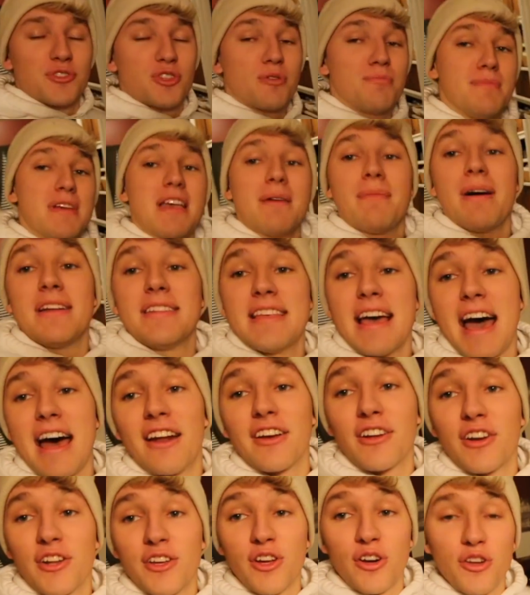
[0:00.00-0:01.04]
So me and my dad are
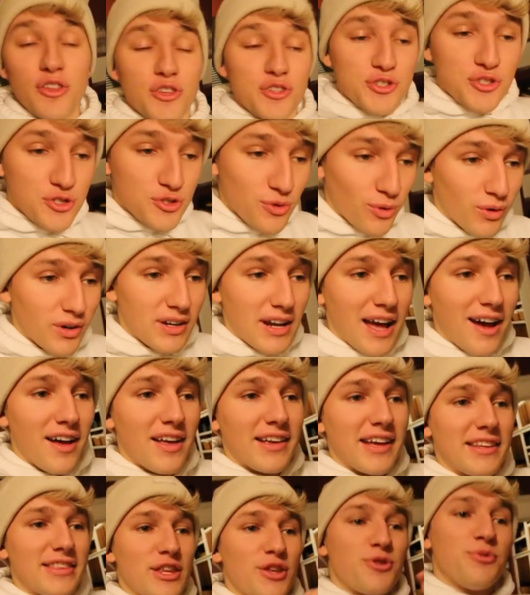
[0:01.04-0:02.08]
gonna go to the store now and
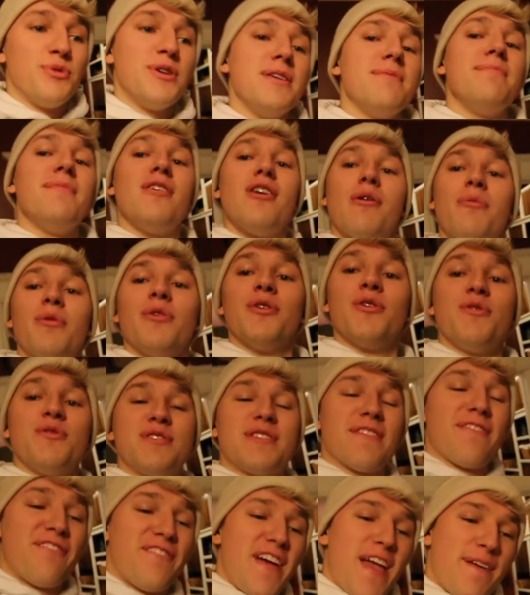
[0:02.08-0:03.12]
get the three mil balloons,
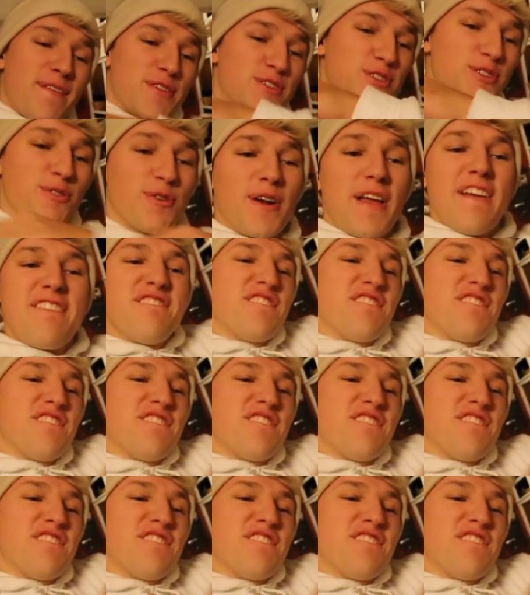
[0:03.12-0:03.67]
the famous three